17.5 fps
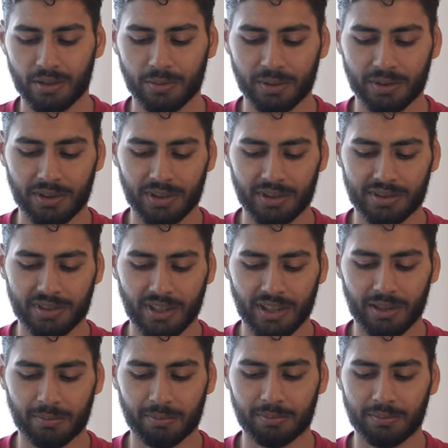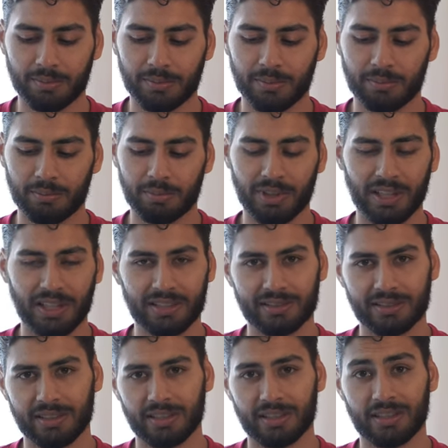with the same
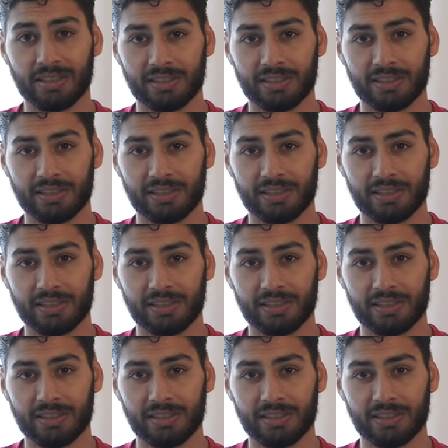plastic